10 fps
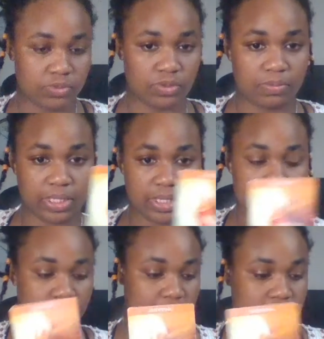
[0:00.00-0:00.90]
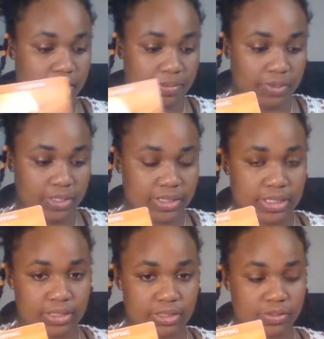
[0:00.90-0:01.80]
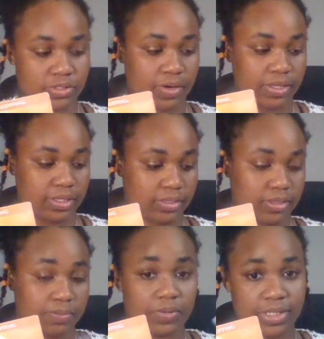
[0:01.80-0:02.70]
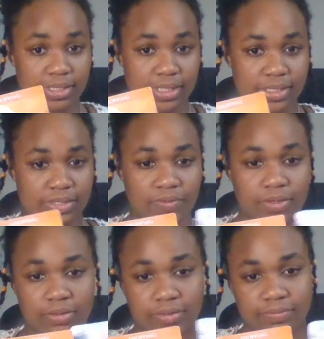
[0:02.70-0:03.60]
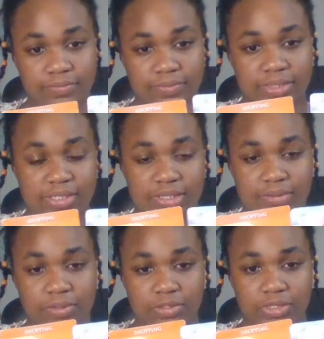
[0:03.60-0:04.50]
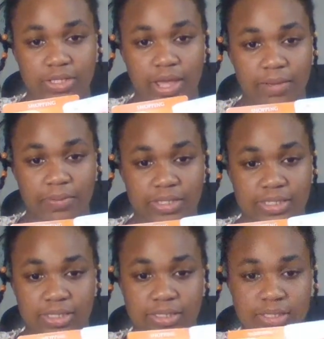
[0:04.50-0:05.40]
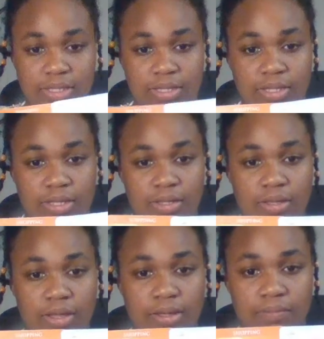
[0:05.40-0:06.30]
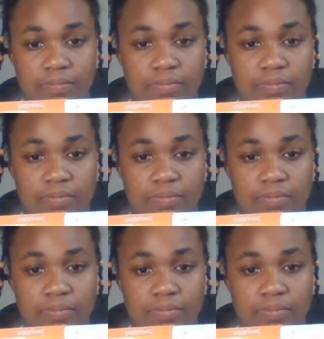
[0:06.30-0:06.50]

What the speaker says: the place of this high priestess, or sorry, the priestess, well, similar to the high priestess, to